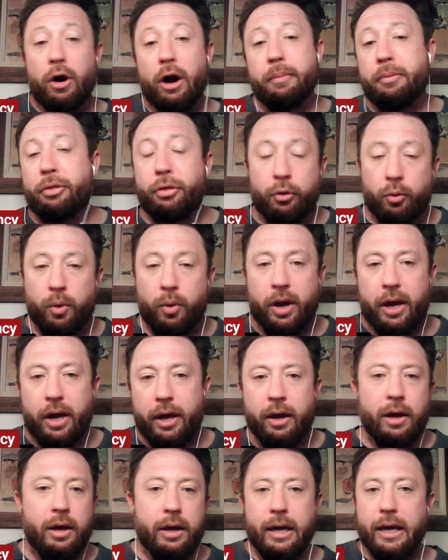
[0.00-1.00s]
up
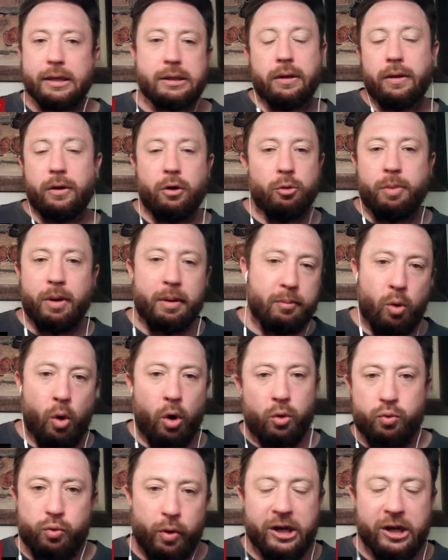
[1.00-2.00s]
3. It's a little bit
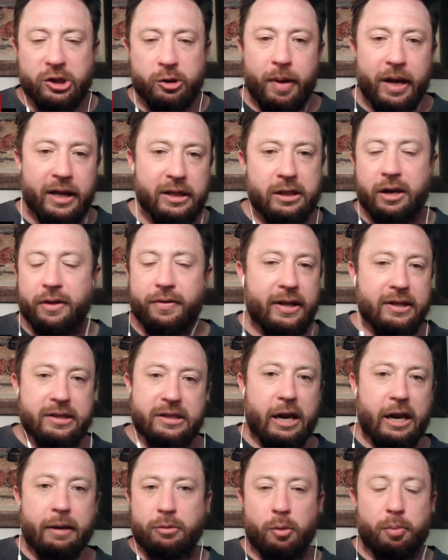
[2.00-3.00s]
more regimented and then
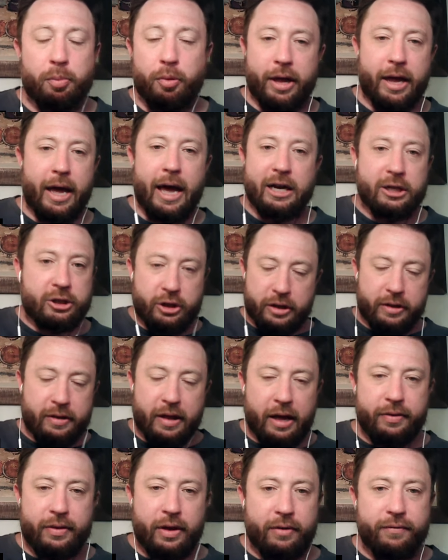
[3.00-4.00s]
set up the play action
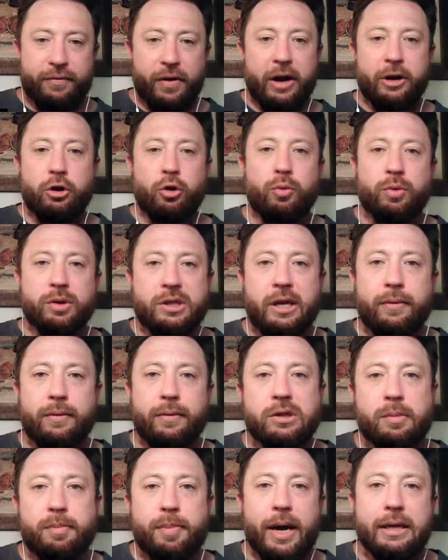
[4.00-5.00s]
and then find your
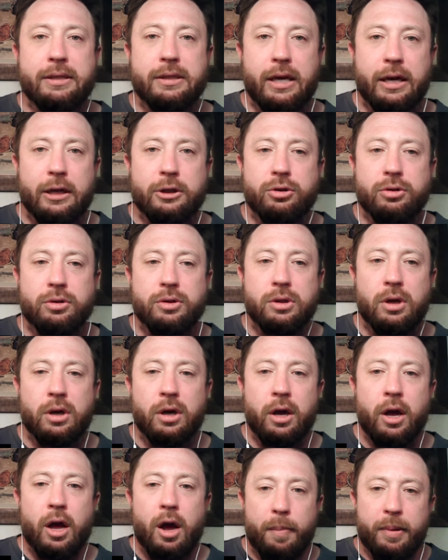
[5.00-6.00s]
receivers and pass catchers.
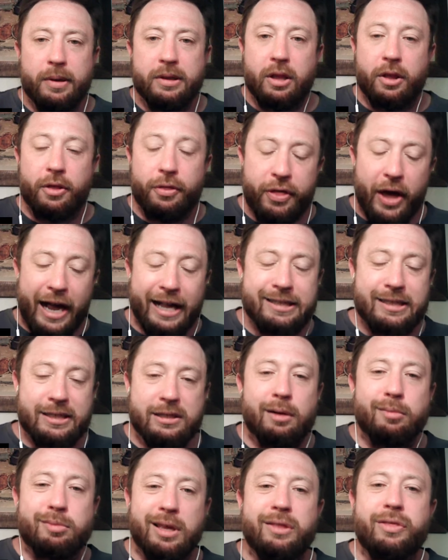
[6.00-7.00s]
But that's
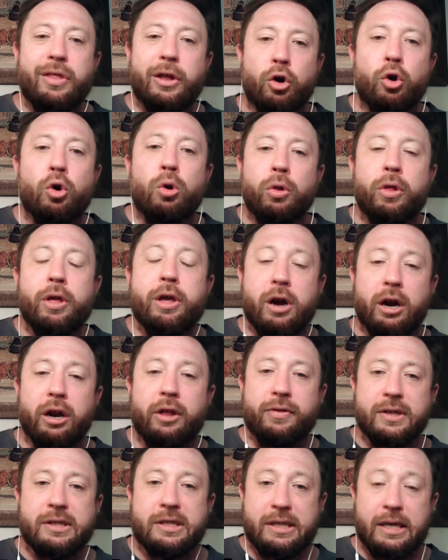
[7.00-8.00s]
something that early on in
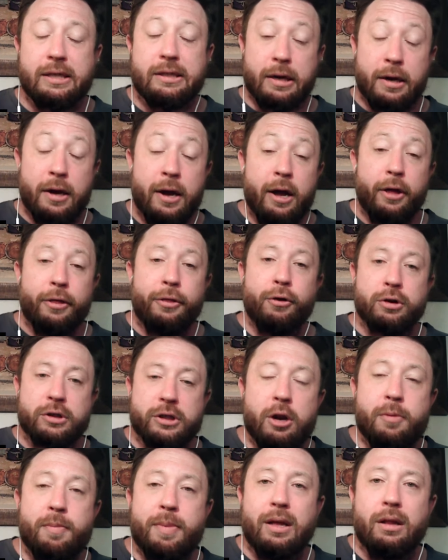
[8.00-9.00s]
the season, there's
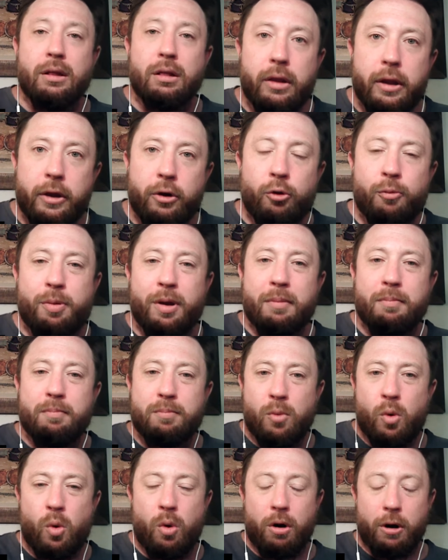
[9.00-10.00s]
going to be a little bit
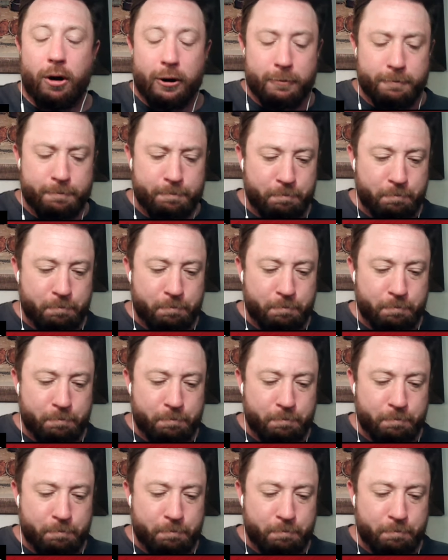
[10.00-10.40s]
more